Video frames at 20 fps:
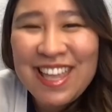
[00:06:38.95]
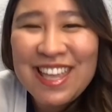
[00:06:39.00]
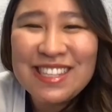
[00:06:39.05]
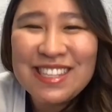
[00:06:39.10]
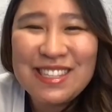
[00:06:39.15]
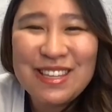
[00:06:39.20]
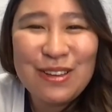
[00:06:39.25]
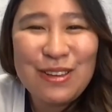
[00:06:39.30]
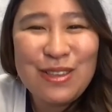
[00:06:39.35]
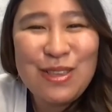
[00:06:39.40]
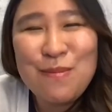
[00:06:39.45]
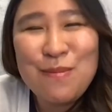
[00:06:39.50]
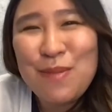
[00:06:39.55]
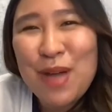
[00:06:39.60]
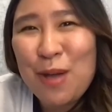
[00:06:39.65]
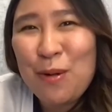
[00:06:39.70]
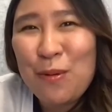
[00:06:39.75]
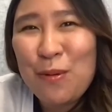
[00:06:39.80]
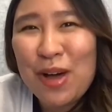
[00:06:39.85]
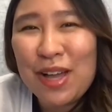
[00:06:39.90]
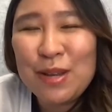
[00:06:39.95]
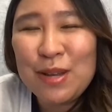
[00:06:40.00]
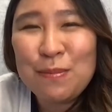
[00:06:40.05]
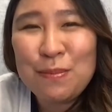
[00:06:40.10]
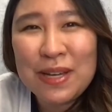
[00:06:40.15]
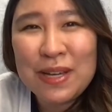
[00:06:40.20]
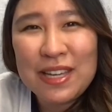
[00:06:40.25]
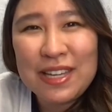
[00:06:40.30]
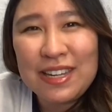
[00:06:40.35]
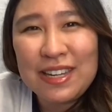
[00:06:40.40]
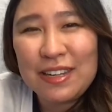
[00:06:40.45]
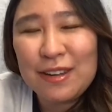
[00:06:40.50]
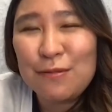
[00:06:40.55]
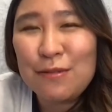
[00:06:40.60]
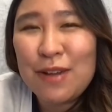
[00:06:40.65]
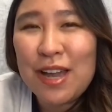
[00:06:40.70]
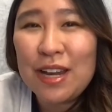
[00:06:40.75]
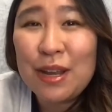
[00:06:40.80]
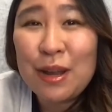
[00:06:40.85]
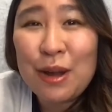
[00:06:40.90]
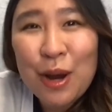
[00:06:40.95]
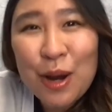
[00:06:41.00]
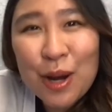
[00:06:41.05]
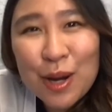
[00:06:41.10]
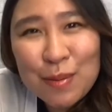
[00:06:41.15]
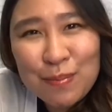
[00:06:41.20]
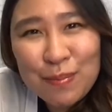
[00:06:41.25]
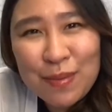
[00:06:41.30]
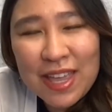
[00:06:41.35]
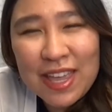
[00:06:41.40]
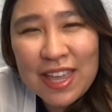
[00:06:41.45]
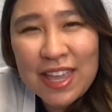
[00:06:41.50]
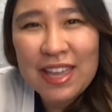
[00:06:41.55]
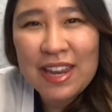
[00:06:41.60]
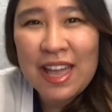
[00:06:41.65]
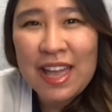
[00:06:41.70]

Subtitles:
So you might want to put in a red carpet,